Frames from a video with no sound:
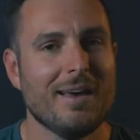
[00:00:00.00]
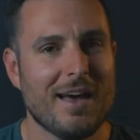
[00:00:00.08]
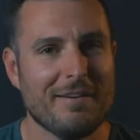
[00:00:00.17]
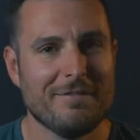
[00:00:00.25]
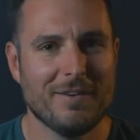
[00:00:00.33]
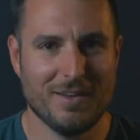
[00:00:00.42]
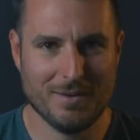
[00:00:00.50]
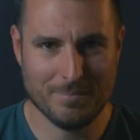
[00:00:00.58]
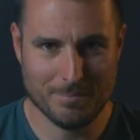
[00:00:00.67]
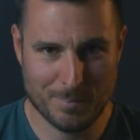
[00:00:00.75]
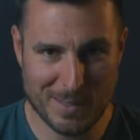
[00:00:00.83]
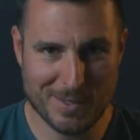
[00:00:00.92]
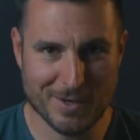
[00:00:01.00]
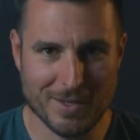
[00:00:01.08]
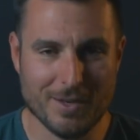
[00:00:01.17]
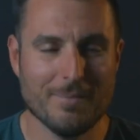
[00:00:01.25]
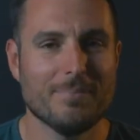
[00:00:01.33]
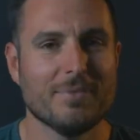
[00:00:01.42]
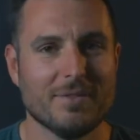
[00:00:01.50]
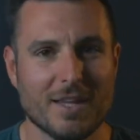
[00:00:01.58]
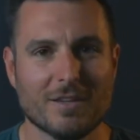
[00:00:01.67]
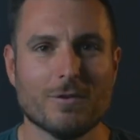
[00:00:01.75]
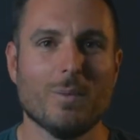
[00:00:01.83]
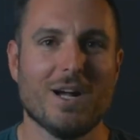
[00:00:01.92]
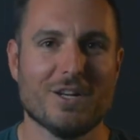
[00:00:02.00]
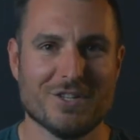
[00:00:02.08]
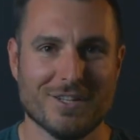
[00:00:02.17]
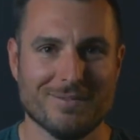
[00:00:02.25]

Have fun, be good. Thanks for watching.